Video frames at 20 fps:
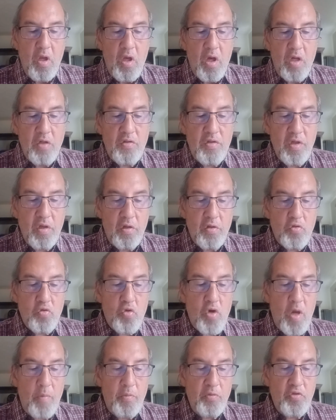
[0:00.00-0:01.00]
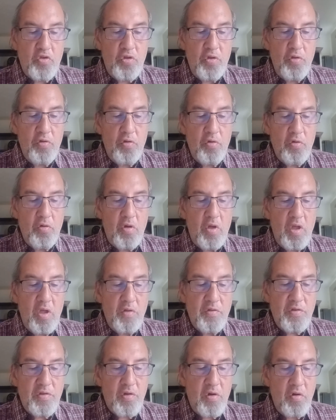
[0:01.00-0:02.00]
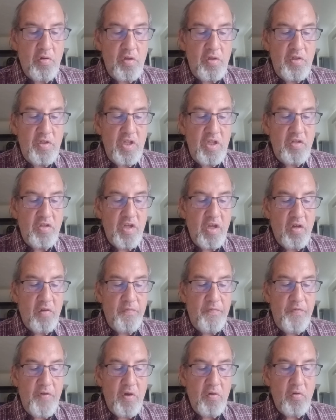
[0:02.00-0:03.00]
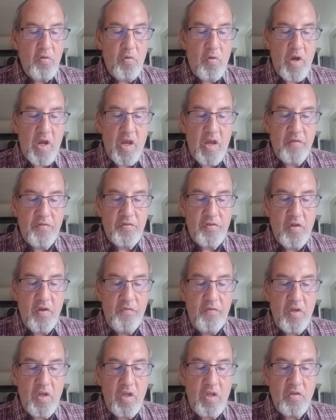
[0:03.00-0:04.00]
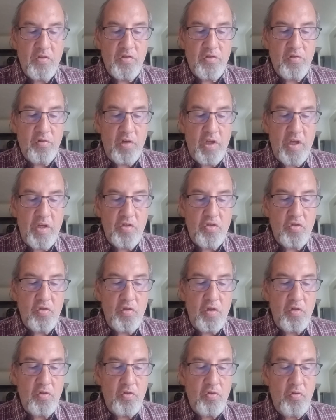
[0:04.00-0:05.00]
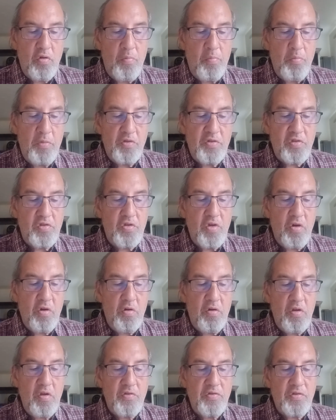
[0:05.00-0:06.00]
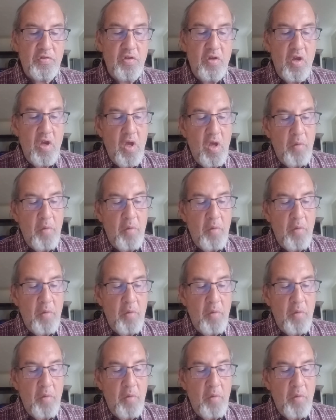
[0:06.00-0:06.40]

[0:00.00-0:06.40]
until a troubleshooter inserted detailed photographs of the installation into a mysterious